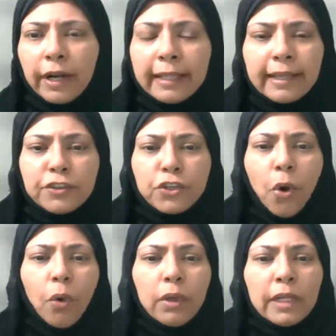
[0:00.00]
And there is a
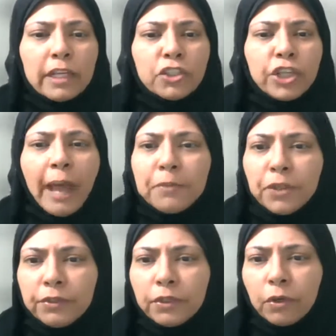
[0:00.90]
whole
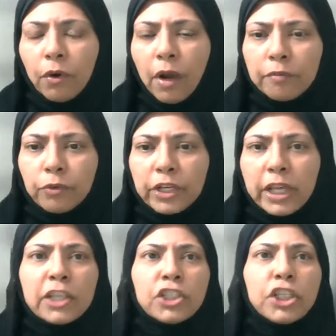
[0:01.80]
chapter in the Quran for it.
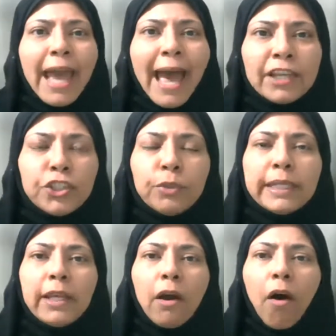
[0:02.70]
She
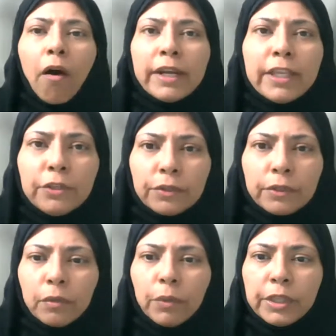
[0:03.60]
actually
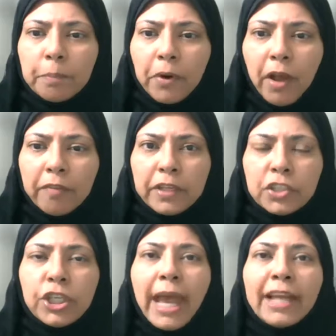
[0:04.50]
argued with the
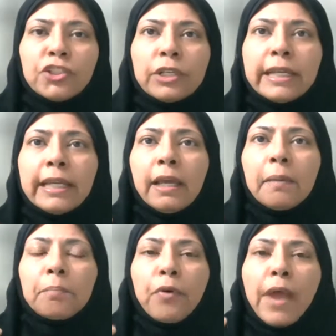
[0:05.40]
Prophet. She actually
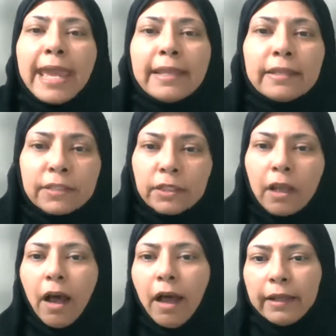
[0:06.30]
prayed to
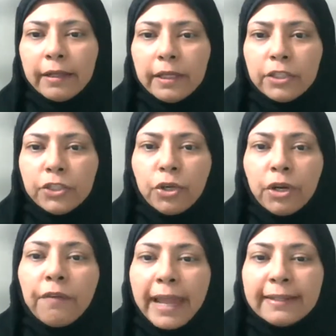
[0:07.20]
God to
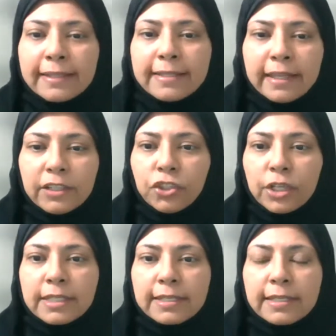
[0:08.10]
correct this
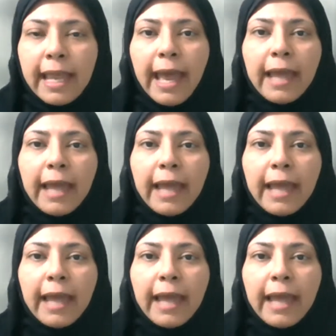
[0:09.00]
injustice.